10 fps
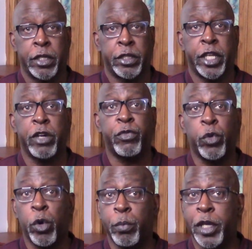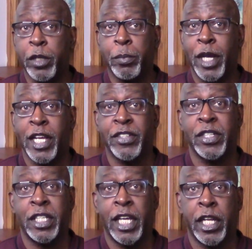Therefore,
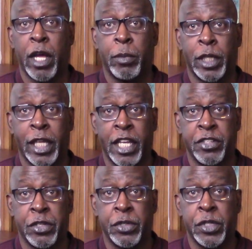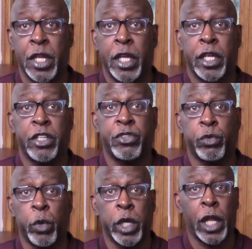minimizing debt obligations is a
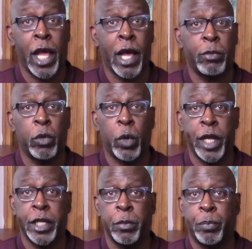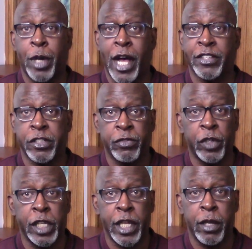reliable way to
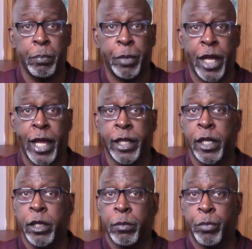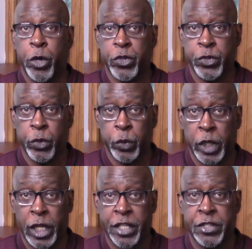positively impact personal
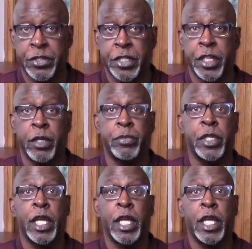relationships